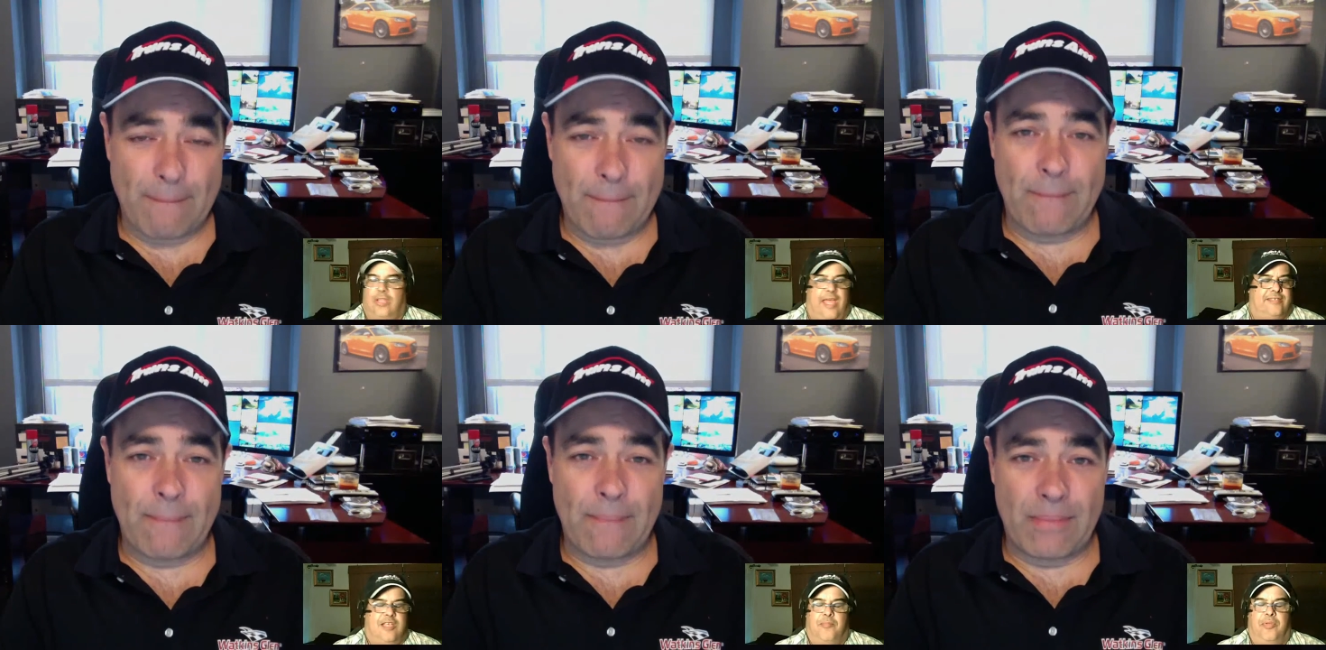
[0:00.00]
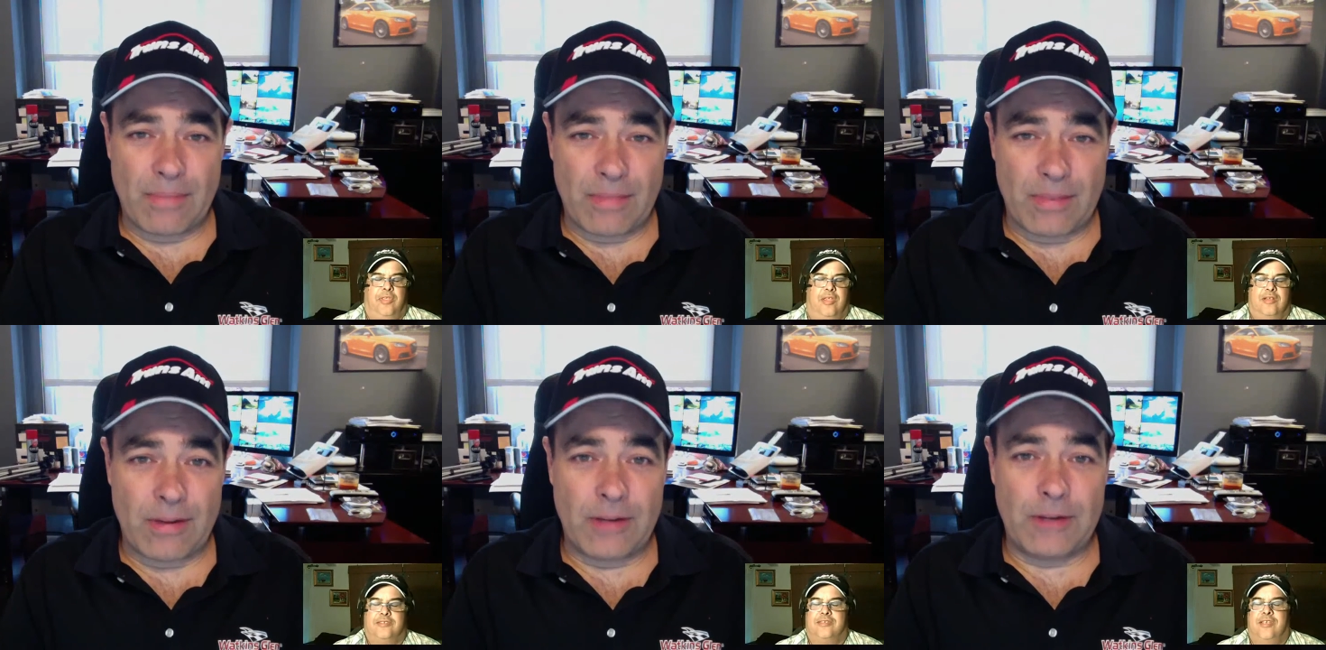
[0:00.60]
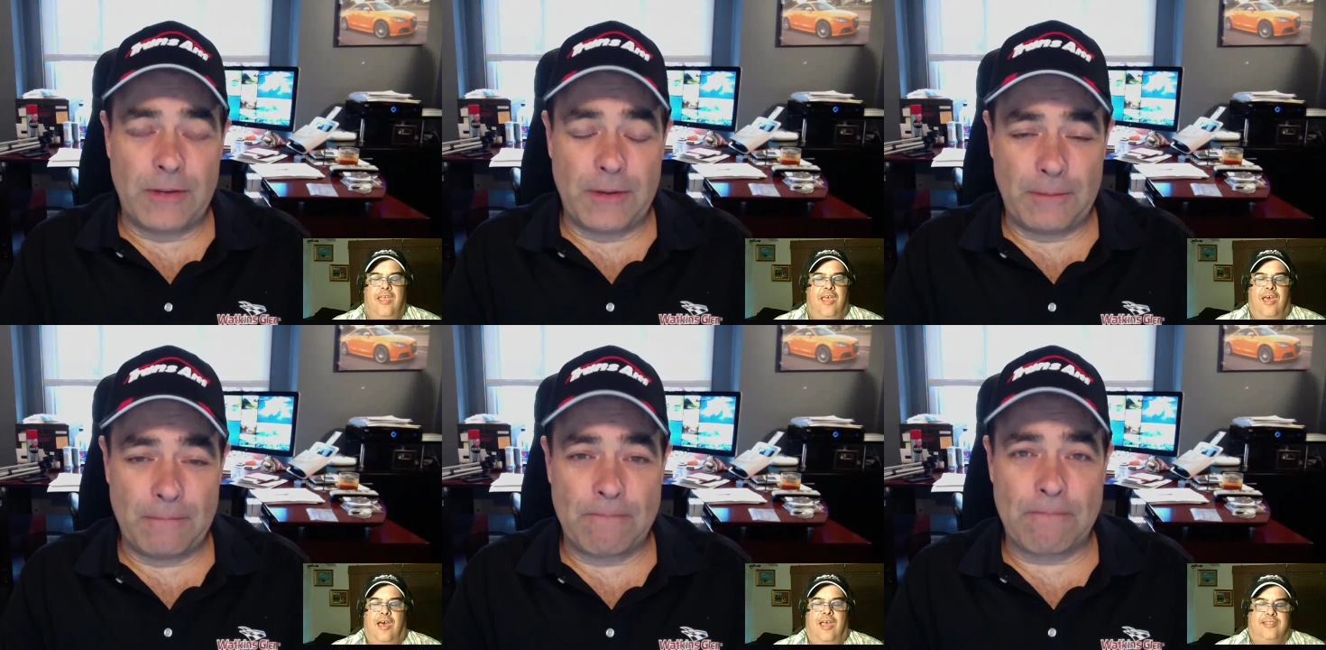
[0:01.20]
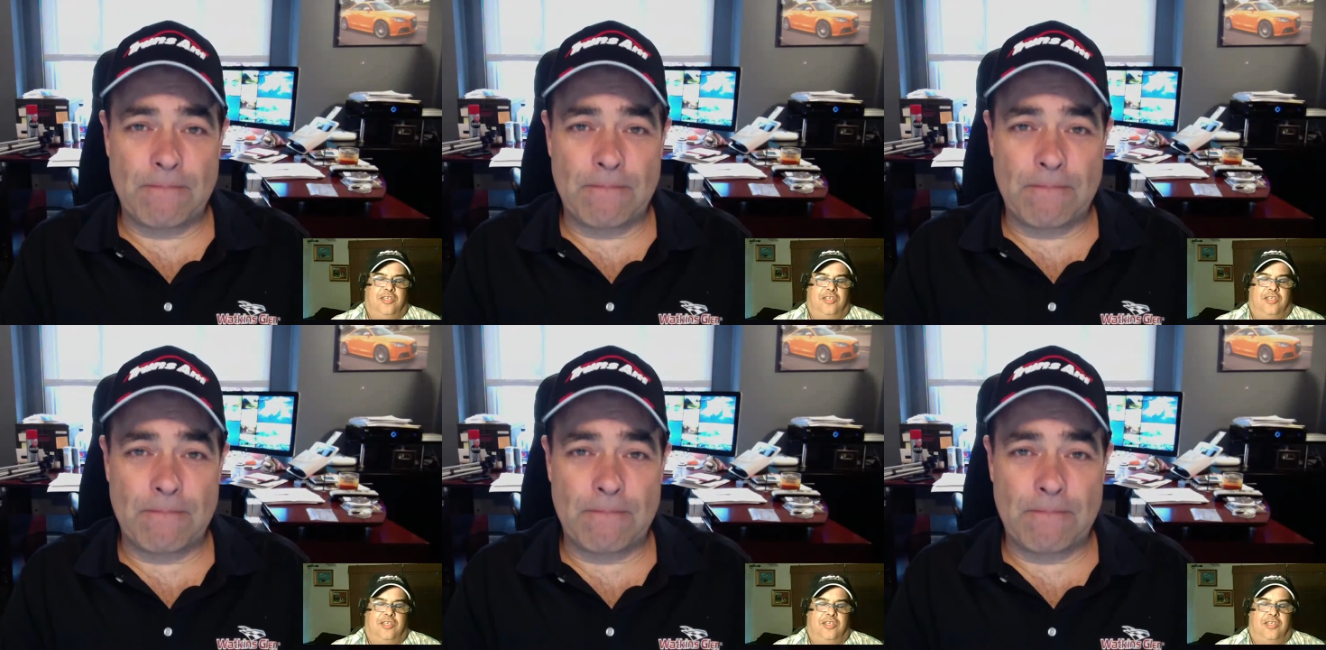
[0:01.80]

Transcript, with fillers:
Speaker 1: last couple years. Uh, it's